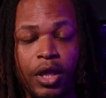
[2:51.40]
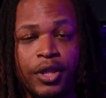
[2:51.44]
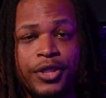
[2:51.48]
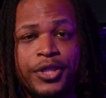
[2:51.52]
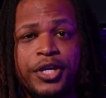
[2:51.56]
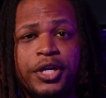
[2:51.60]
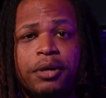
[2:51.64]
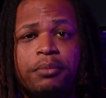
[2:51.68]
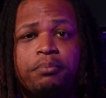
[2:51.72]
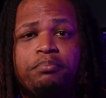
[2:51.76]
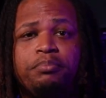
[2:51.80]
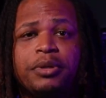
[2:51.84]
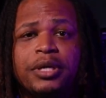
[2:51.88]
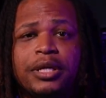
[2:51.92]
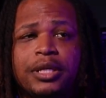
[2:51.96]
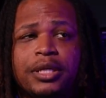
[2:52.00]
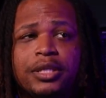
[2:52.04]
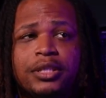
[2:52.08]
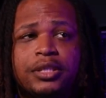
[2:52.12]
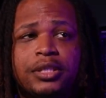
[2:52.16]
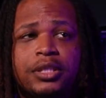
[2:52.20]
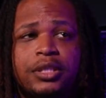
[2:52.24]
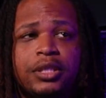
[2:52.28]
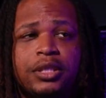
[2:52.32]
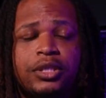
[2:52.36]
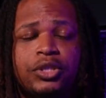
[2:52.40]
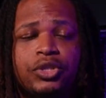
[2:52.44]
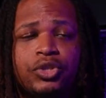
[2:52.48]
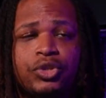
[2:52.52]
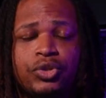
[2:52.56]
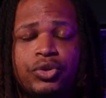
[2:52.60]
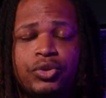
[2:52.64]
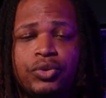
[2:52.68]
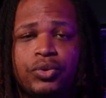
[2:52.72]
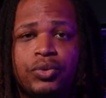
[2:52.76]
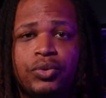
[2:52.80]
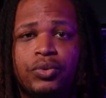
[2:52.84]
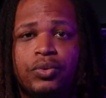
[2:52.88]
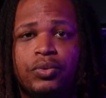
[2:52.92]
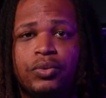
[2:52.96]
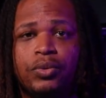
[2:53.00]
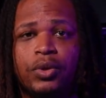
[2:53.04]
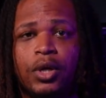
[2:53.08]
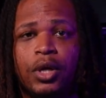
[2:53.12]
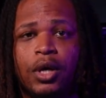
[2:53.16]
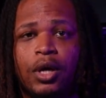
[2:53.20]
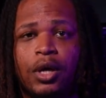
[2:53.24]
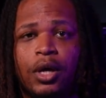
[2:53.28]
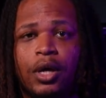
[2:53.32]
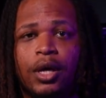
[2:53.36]
the ability to
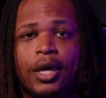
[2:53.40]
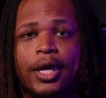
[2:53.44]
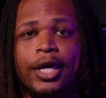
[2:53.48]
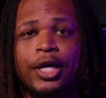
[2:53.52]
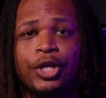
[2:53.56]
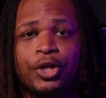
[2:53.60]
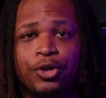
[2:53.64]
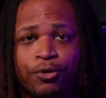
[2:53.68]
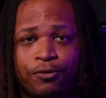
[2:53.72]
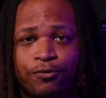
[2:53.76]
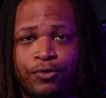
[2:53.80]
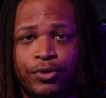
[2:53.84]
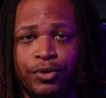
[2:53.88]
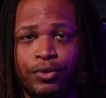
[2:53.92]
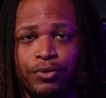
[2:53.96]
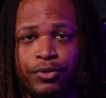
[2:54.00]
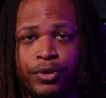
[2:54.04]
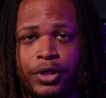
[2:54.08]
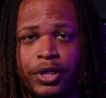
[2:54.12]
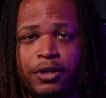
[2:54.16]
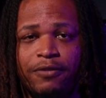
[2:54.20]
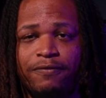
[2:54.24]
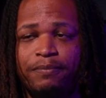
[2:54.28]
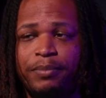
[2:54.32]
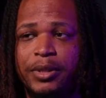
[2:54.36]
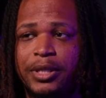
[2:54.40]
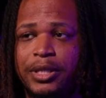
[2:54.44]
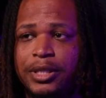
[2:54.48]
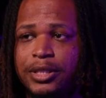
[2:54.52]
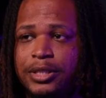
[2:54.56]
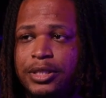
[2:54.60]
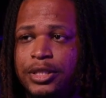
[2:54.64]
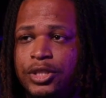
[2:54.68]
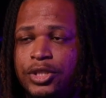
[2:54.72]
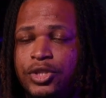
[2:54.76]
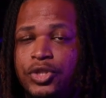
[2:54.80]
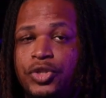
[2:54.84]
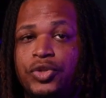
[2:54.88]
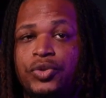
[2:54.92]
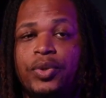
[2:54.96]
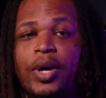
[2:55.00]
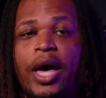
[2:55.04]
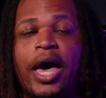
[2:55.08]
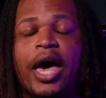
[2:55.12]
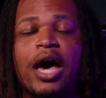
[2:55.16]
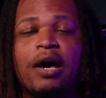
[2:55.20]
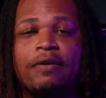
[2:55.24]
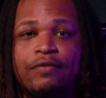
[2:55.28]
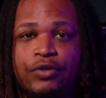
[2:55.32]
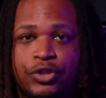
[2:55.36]
interview, the ability to
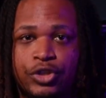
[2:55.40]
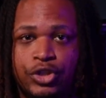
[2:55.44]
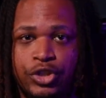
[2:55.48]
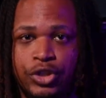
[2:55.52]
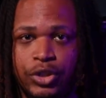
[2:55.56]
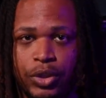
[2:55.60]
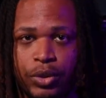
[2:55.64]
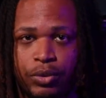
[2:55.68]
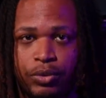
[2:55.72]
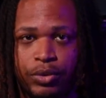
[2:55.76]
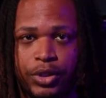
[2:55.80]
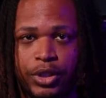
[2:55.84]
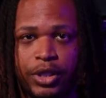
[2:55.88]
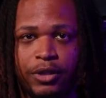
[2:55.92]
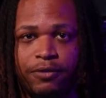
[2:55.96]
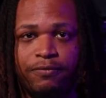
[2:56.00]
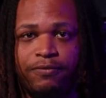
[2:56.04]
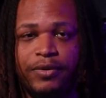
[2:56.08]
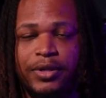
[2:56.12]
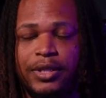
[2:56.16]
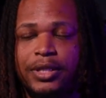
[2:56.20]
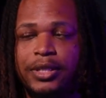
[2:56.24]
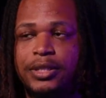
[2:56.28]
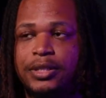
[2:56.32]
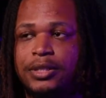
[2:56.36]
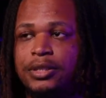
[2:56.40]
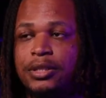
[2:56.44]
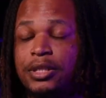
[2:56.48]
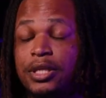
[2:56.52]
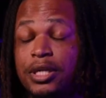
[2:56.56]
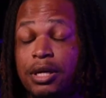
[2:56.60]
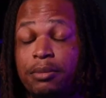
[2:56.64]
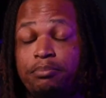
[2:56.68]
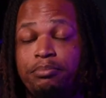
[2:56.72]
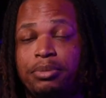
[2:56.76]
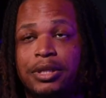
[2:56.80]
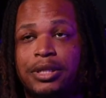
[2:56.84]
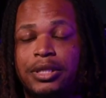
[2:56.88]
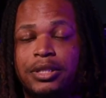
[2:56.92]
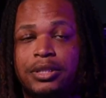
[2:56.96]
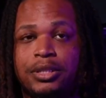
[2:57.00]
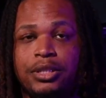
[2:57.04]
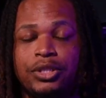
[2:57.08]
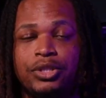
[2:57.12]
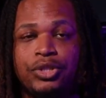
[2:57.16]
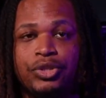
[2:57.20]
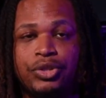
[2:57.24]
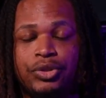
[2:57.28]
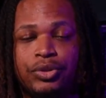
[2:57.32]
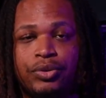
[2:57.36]
have a show, the
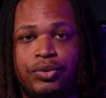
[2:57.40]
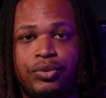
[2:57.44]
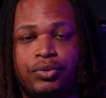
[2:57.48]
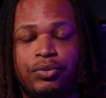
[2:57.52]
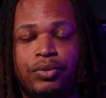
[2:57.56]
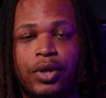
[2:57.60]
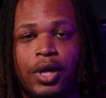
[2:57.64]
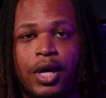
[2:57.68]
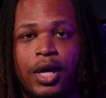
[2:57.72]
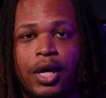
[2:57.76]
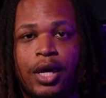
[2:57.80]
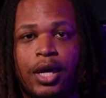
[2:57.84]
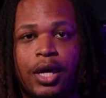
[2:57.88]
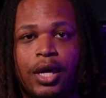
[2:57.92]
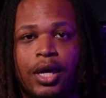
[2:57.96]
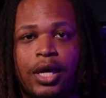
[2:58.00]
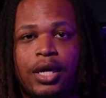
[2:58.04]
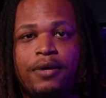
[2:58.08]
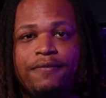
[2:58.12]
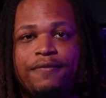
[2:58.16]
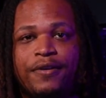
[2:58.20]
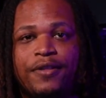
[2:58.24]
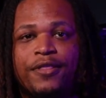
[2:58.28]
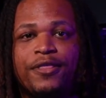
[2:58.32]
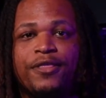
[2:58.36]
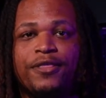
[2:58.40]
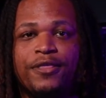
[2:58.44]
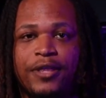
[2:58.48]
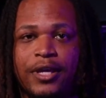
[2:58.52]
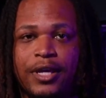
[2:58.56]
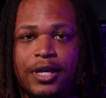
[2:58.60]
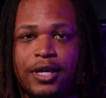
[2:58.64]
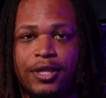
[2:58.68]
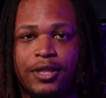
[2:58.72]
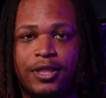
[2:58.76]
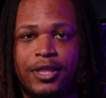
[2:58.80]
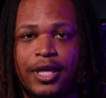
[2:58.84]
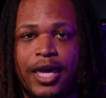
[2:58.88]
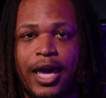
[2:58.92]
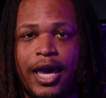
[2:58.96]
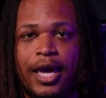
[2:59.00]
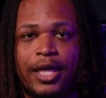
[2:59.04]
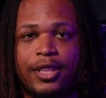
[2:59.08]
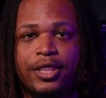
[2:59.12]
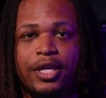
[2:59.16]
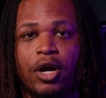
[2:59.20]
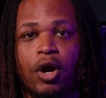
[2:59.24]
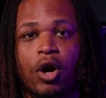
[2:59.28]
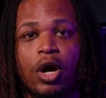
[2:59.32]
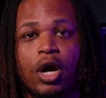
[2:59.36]
ability to even think
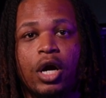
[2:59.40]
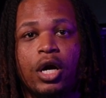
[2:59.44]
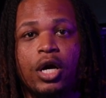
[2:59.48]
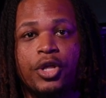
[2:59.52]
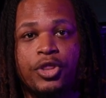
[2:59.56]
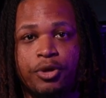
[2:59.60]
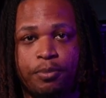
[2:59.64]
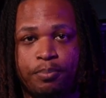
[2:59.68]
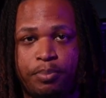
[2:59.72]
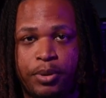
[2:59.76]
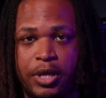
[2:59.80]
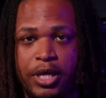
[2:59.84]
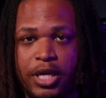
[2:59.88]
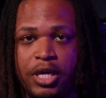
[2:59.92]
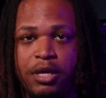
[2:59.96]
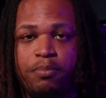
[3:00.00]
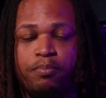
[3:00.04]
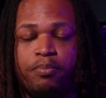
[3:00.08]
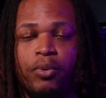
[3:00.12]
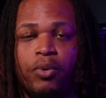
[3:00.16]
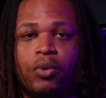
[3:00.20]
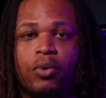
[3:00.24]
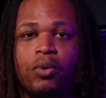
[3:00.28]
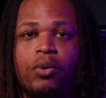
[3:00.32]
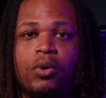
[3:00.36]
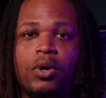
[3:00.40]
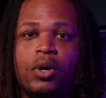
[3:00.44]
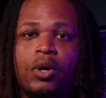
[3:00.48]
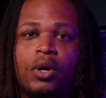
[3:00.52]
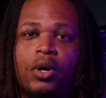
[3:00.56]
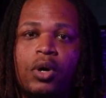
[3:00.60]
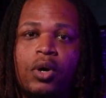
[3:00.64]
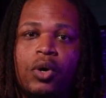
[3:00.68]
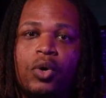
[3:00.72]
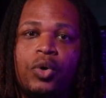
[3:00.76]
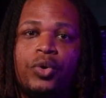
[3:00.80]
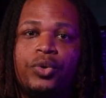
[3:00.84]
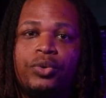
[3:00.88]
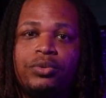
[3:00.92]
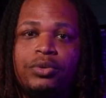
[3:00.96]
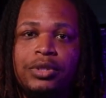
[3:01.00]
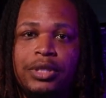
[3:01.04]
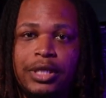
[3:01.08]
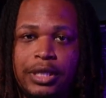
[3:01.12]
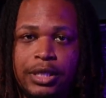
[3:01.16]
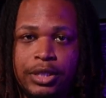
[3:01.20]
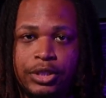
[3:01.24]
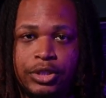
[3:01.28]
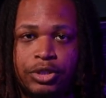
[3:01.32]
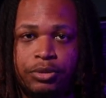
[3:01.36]
that there are other people who
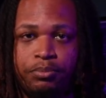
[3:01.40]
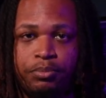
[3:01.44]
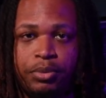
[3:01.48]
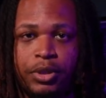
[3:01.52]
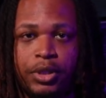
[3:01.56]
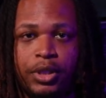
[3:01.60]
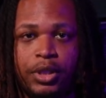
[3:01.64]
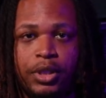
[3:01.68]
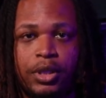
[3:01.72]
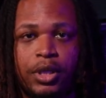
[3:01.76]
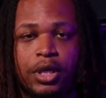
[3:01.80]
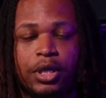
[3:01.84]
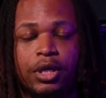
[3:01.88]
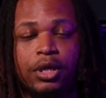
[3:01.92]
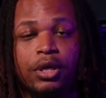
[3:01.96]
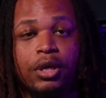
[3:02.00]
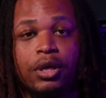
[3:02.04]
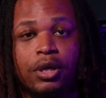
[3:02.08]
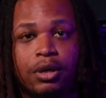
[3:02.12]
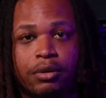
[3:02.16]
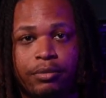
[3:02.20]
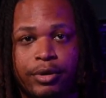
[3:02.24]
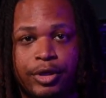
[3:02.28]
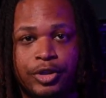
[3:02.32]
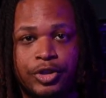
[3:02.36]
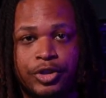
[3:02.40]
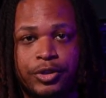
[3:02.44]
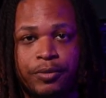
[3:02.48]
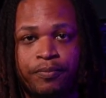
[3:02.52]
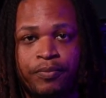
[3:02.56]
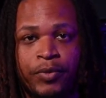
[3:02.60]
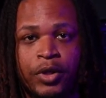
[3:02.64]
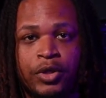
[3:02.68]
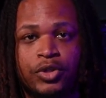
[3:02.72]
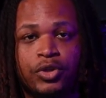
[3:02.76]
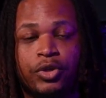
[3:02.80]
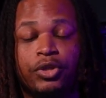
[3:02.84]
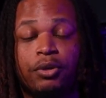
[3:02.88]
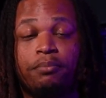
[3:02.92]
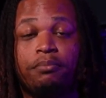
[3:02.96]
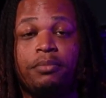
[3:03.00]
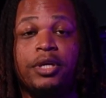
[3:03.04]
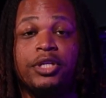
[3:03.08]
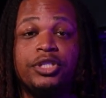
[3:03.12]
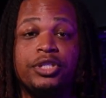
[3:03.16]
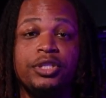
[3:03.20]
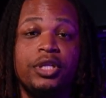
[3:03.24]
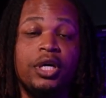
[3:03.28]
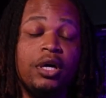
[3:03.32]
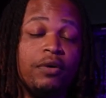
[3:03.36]
needed to be encouraged. So the
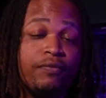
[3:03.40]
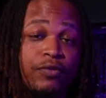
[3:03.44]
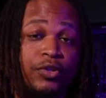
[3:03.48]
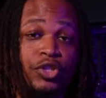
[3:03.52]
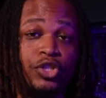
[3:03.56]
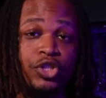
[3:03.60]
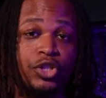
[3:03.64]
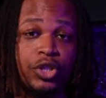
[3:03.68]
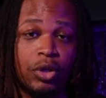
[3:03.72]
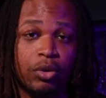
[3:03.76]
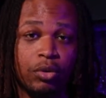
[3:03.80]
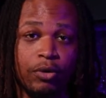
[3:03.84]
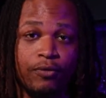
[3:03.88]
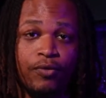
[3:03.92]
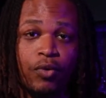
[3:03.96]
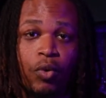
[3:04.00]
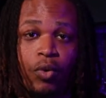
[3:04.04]
mission of the show, of